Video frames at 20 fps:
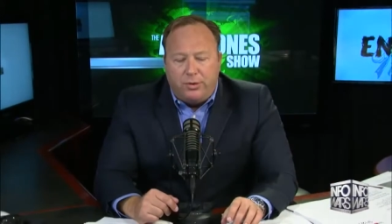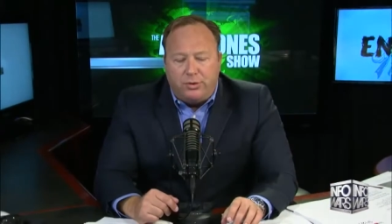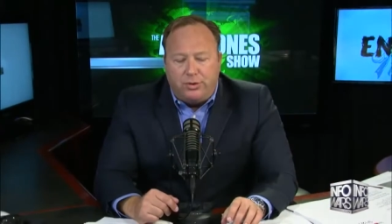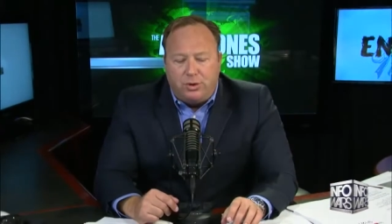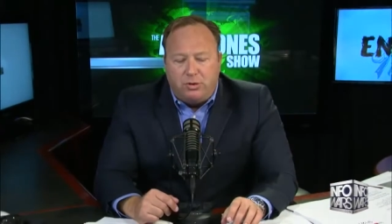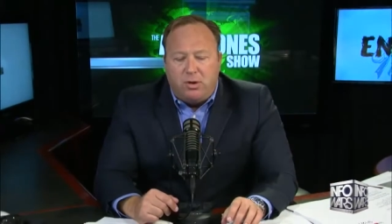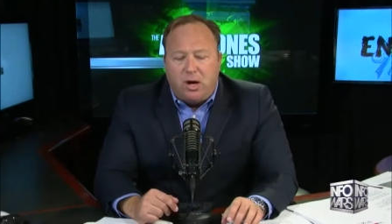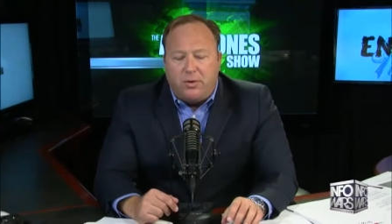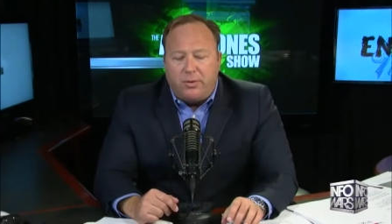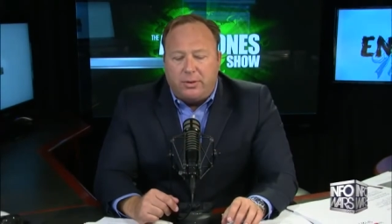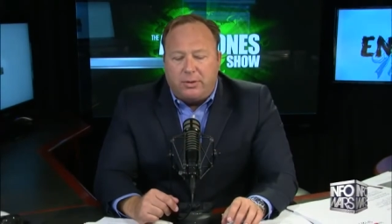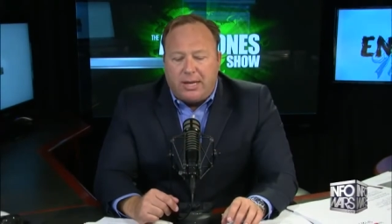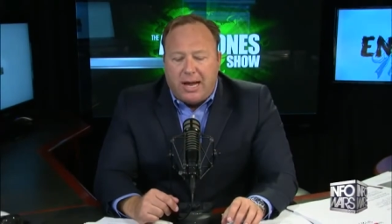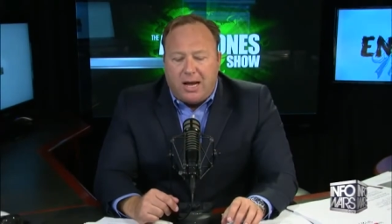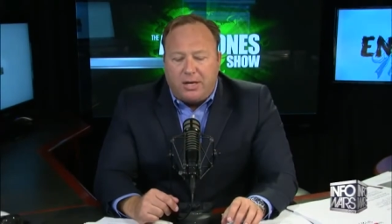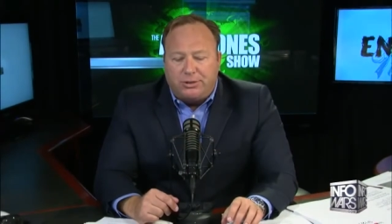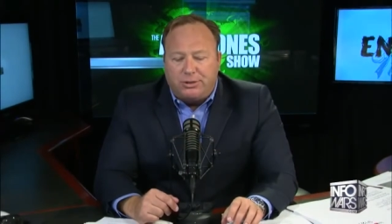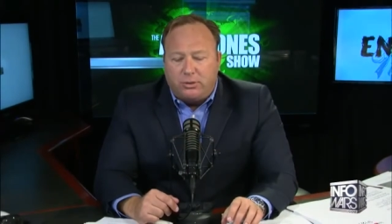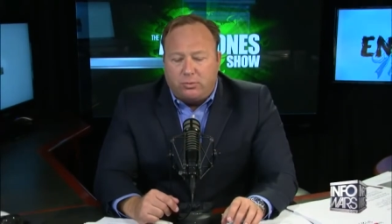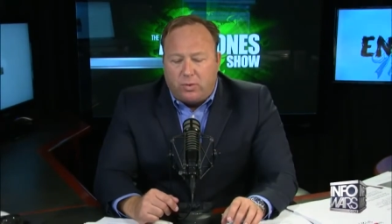
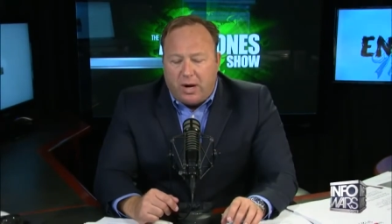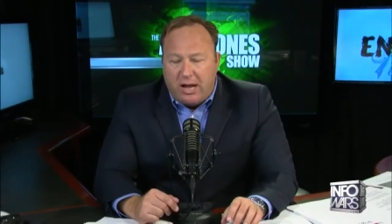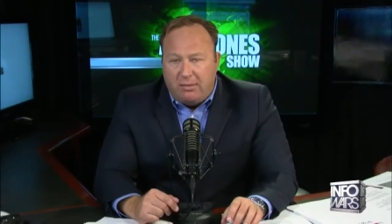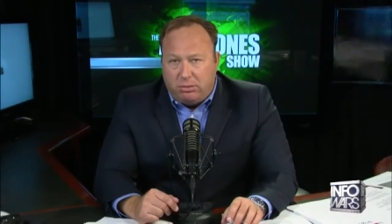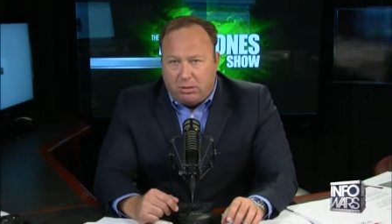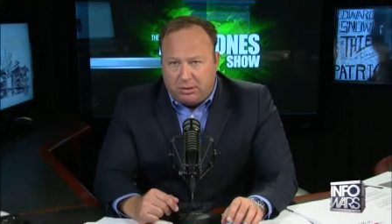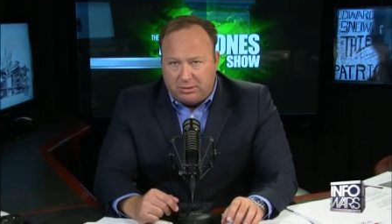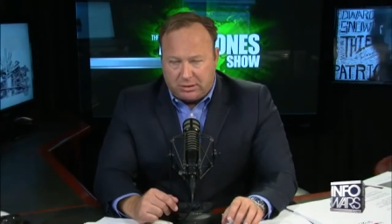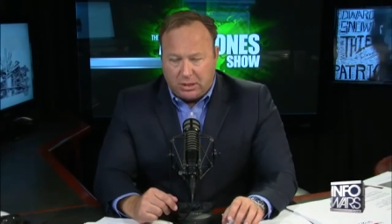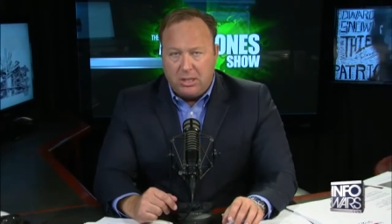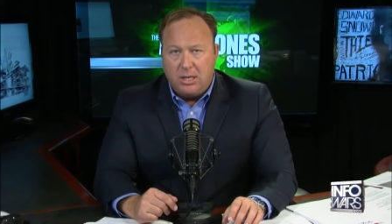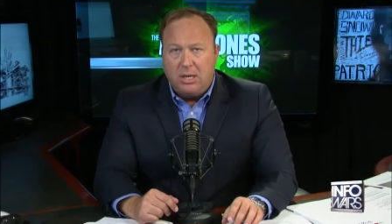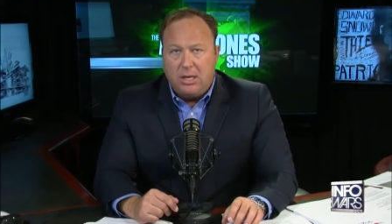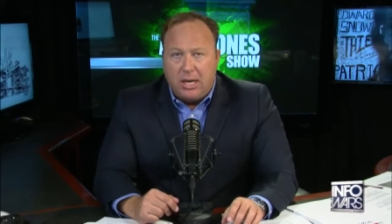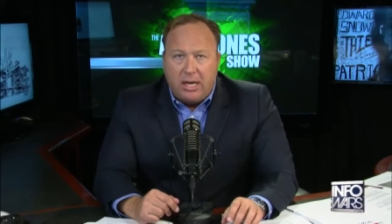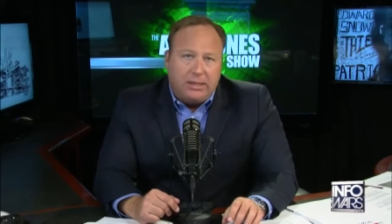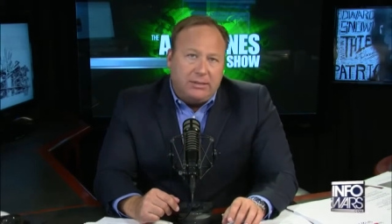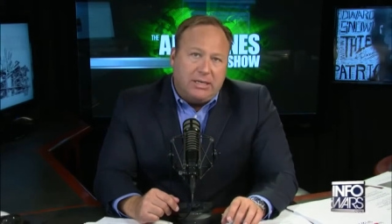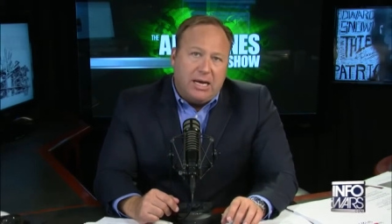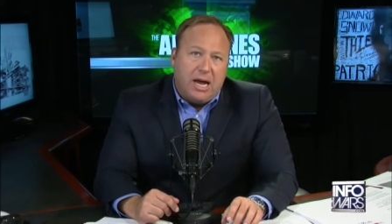200,000 rebels
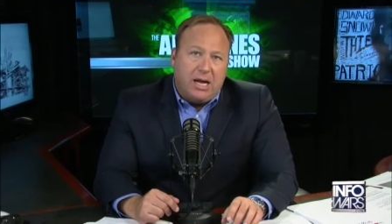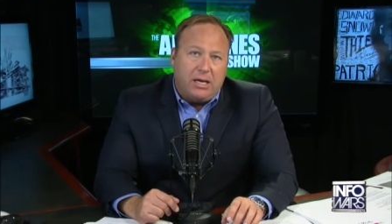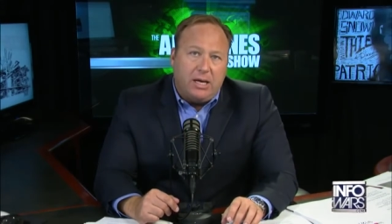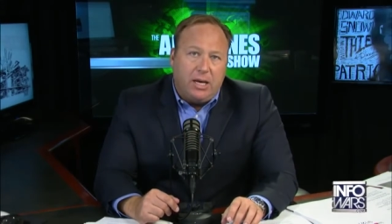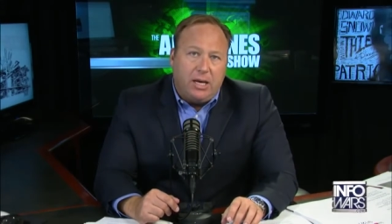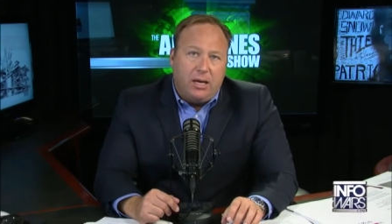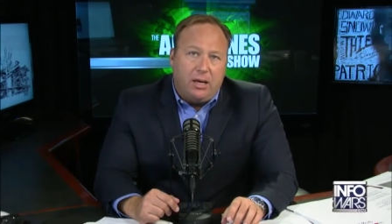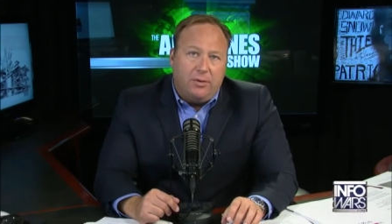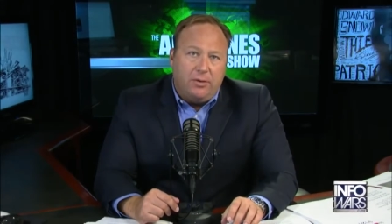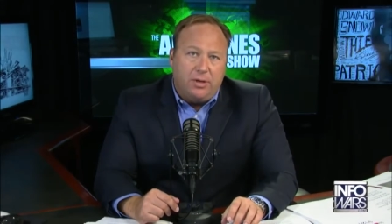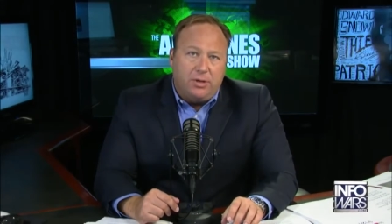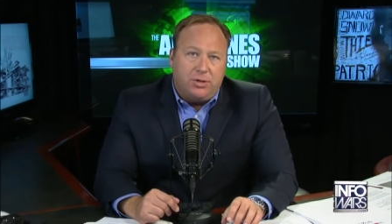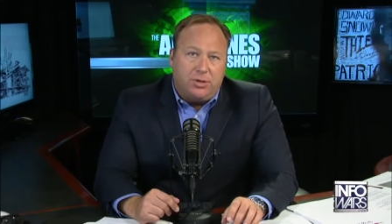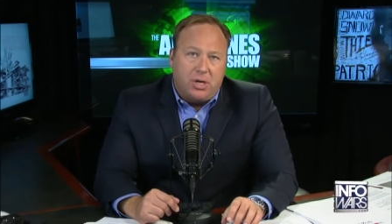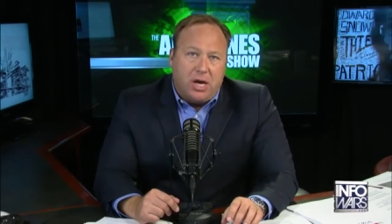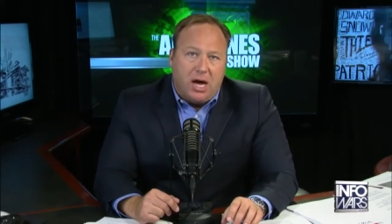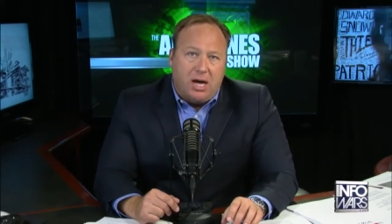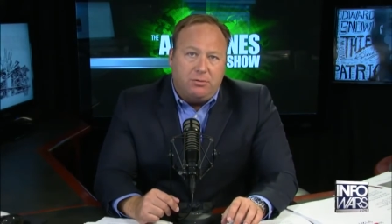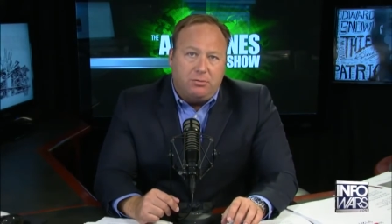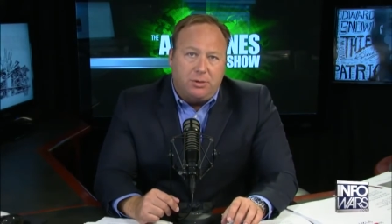attacking the
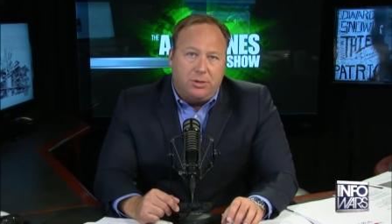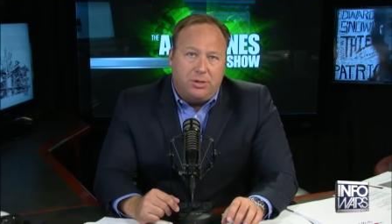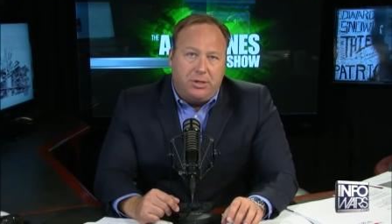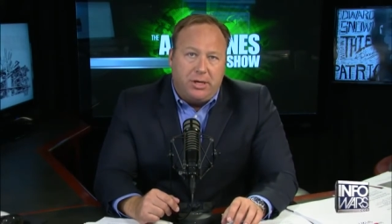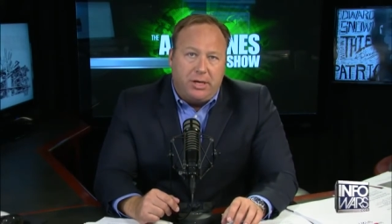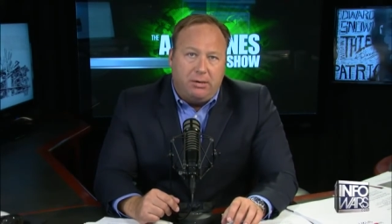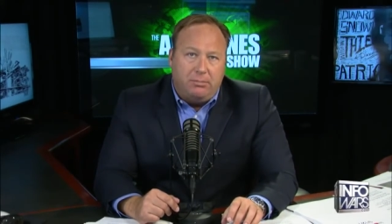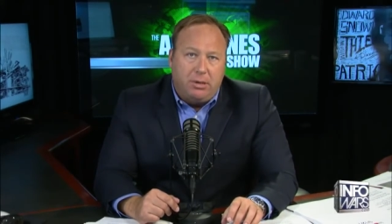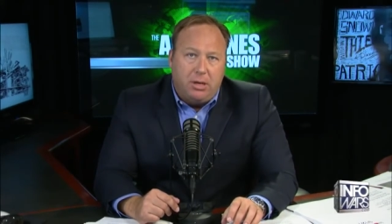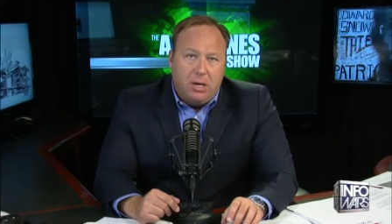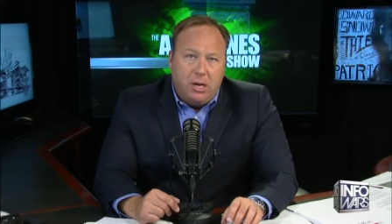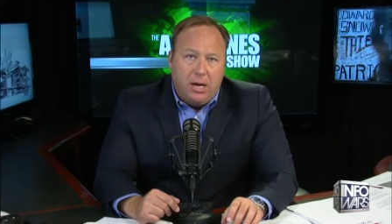Assad regime